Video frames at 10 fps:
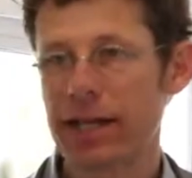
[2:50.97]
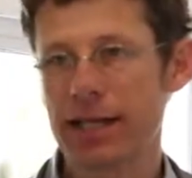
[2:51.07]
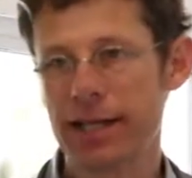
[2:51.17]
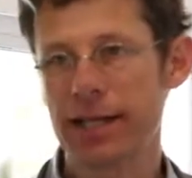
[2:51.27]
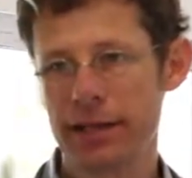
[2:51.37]

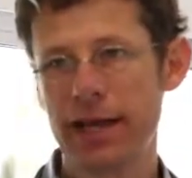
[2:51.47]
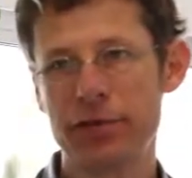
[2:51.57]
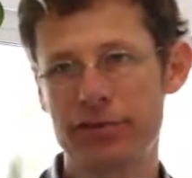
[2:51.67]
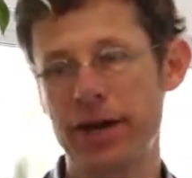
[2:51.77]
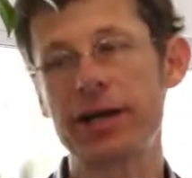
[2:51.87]
Well,
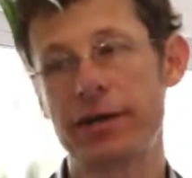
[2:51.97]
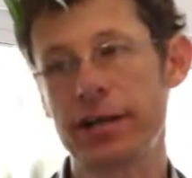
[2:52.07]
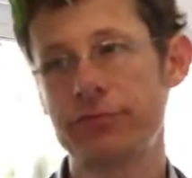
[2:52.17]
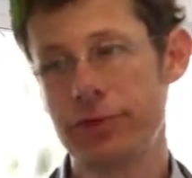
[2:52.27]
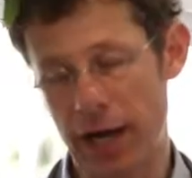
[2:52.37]
that was very,
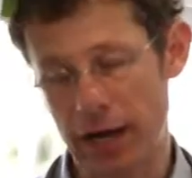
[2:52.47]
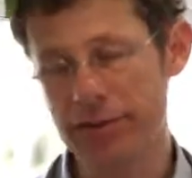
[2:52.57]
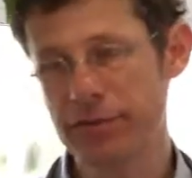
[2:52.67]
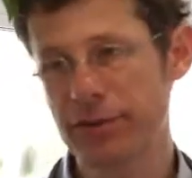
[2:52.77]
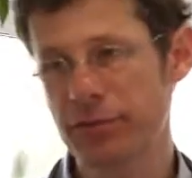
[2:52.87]
that for us,